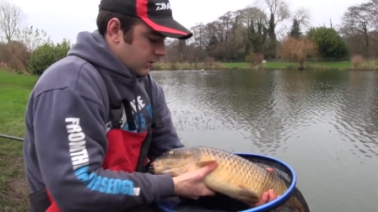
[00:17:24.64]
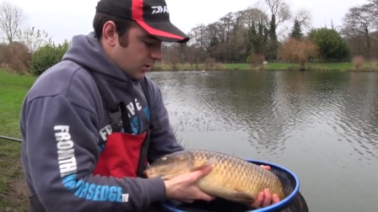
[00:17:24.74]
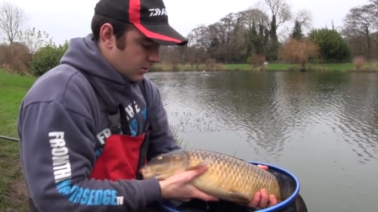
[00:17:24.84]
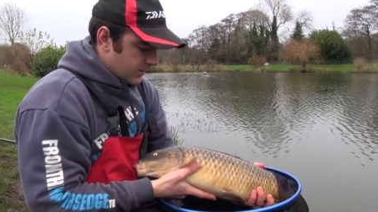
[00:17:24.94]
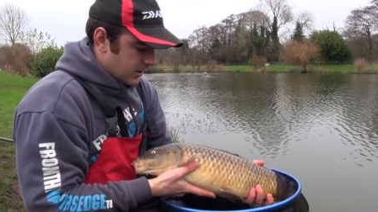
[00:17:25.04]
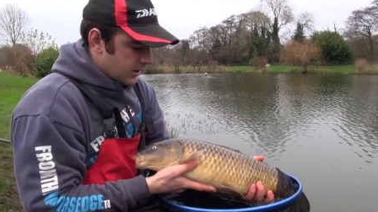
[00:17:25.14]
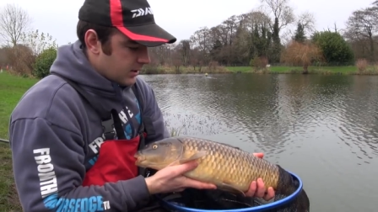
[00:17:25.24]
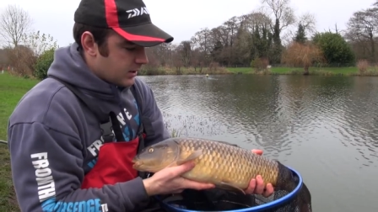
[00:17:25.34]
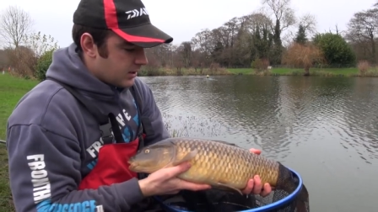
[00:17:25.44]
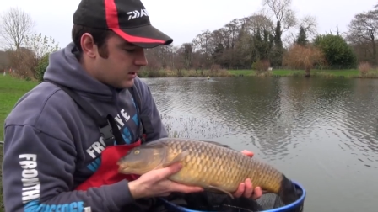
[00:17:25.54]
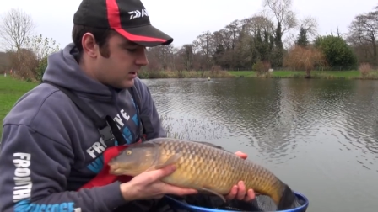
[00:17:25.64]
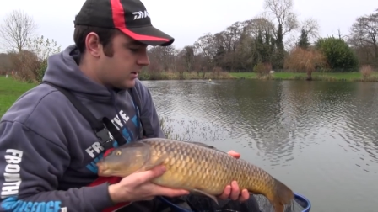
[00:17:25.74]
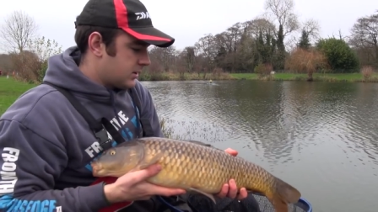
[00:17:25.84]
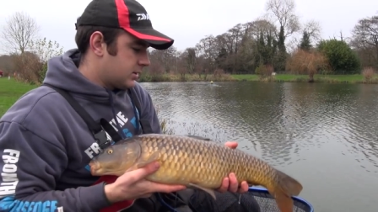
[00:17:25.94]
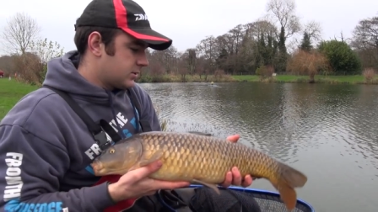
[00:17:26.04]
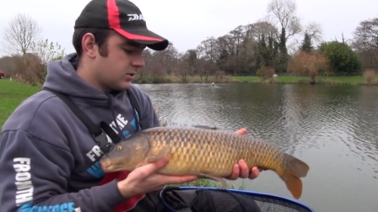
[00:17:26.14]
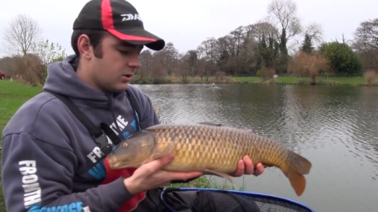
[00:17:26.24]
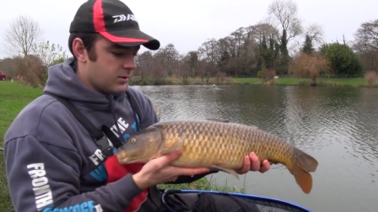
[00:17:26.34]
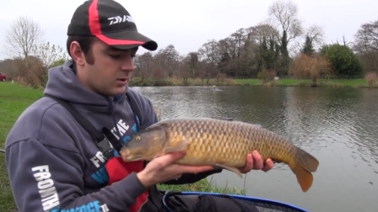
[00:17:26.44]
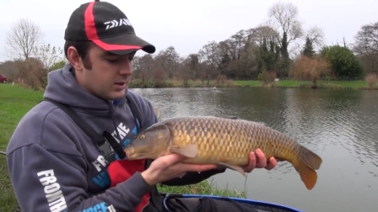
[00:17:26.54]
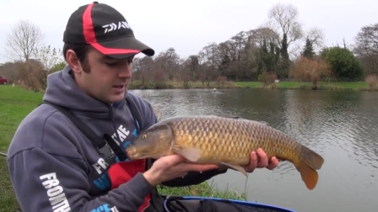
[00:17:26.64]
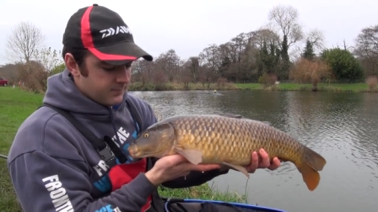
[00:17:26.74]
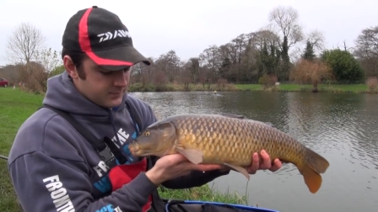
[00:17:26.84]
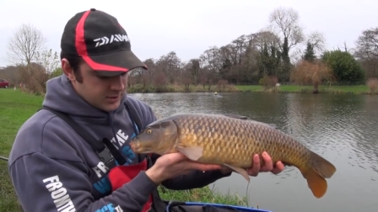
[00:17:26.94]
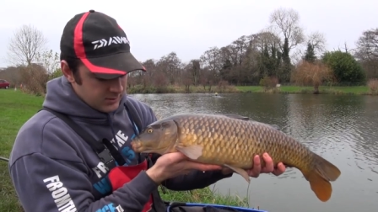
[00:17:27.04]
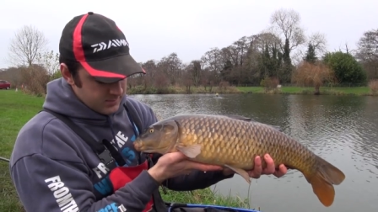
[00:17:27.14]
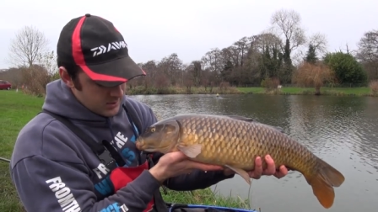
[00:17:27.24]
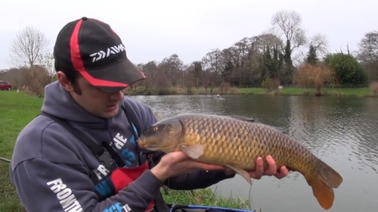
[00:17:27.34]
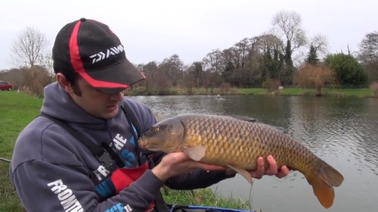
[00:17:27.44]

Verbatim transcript: common. He's got a lot of length to him.